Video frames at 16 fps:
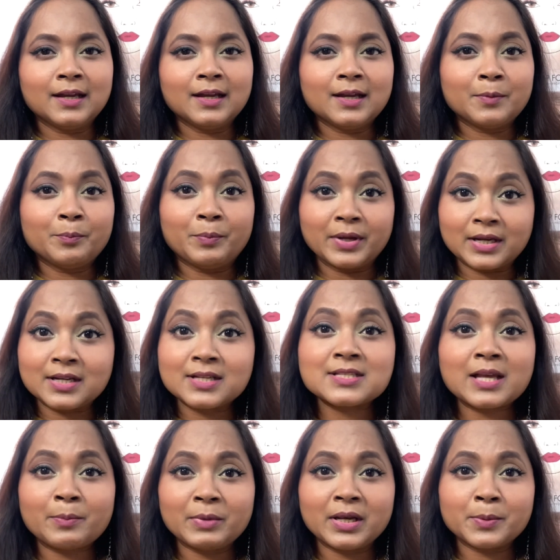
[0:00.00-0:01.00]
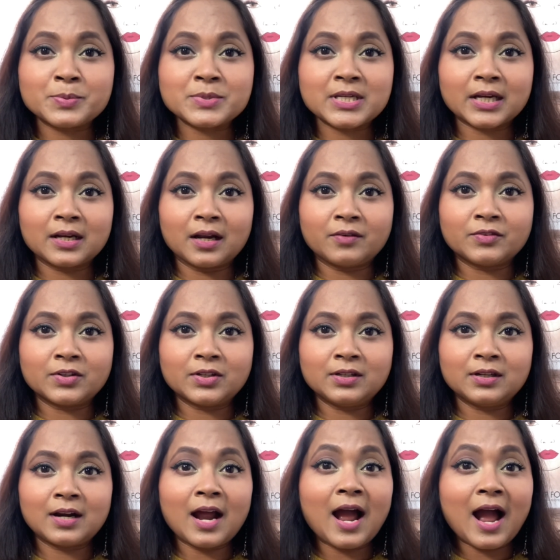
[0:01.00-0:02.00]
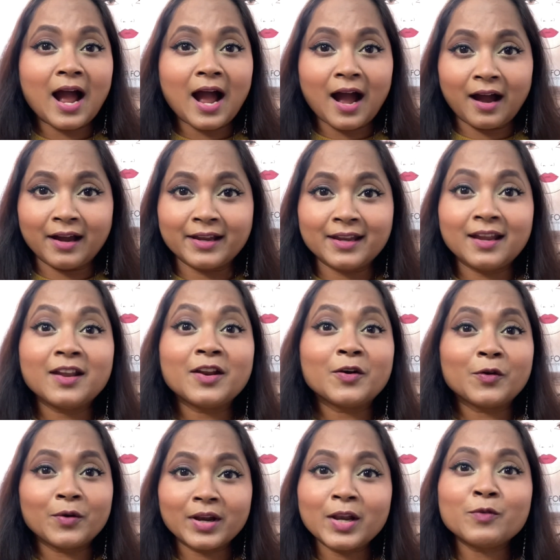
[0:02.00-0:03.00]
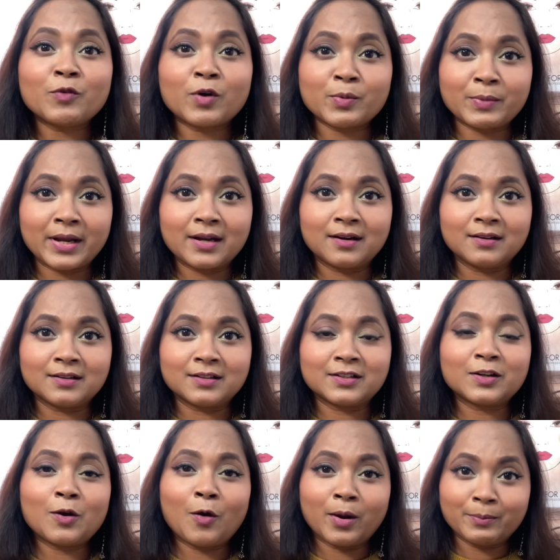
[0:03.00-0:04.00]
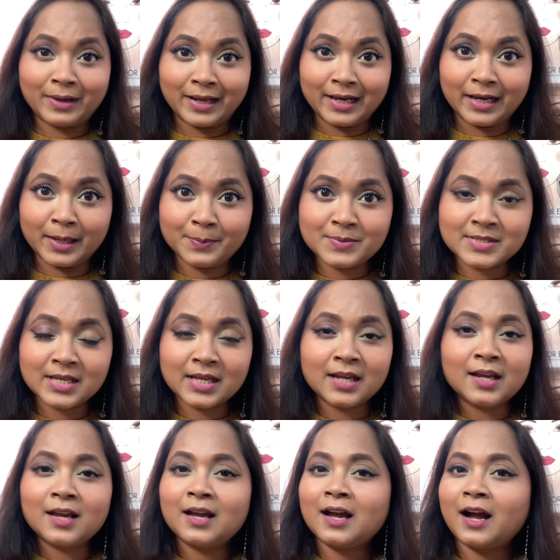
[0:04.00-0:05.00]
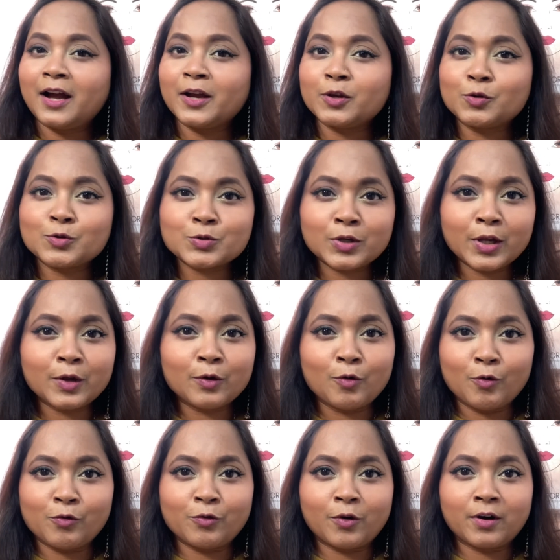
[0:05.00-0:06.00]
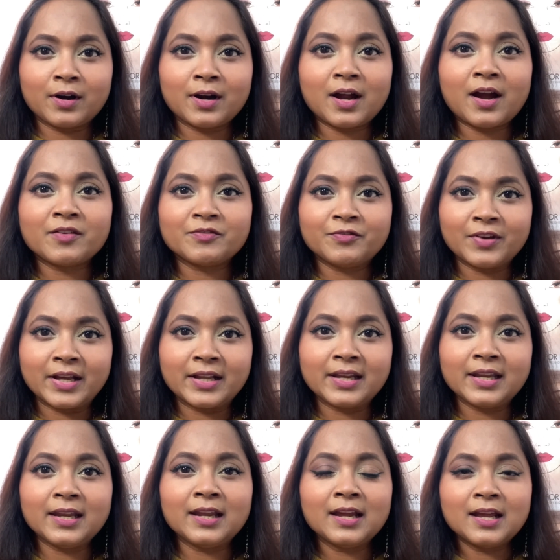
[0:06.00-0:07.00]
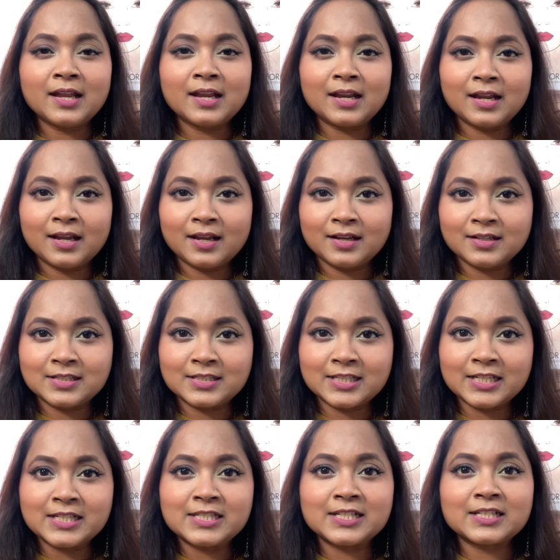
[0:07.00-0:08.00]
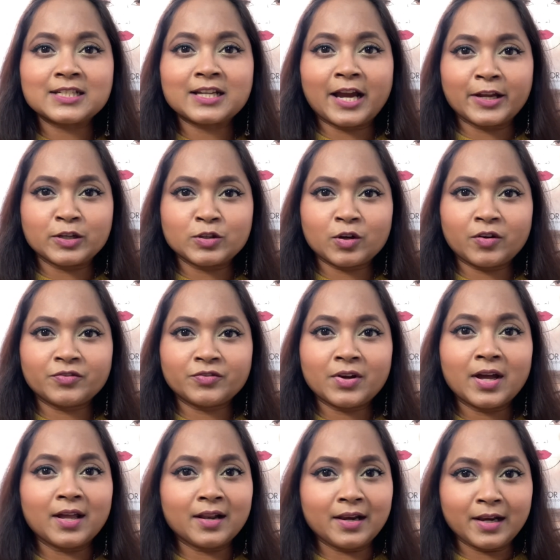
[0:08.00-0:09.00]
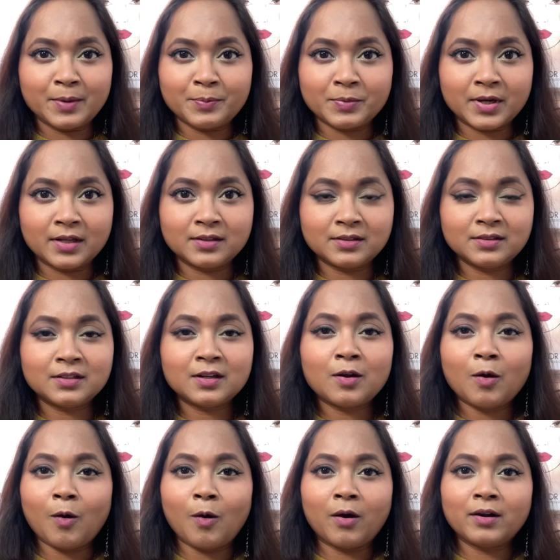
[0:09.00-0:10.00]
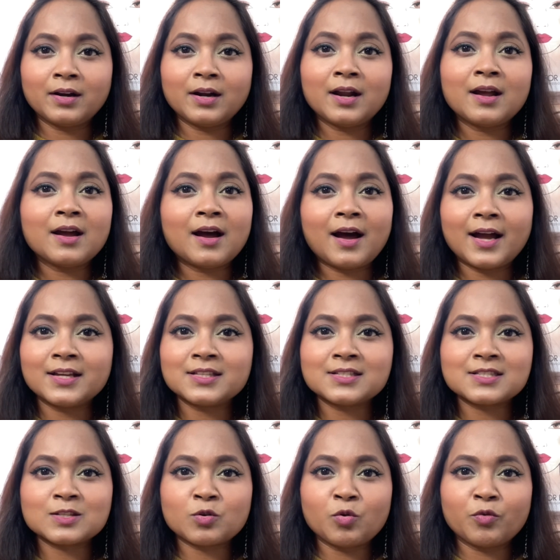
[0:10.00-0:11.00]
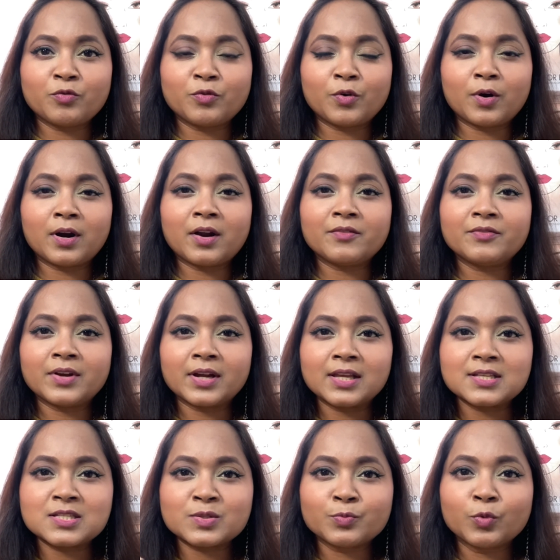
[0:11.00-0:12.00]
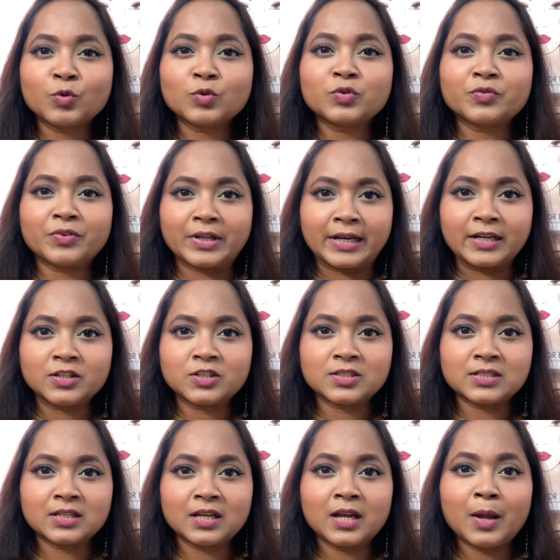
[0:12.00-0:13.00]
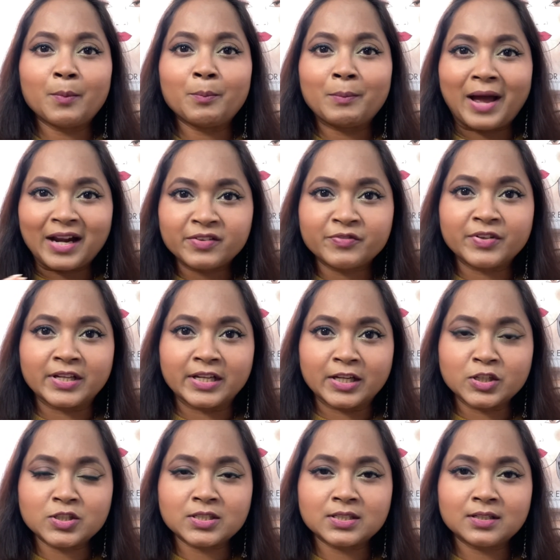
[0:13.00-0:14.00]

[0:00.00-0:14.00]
because I'm a lipstick lover, I really want my color on my lips. I usually go for a very tinted kind of lip color, or I just go for a very smooth finish, matte finish,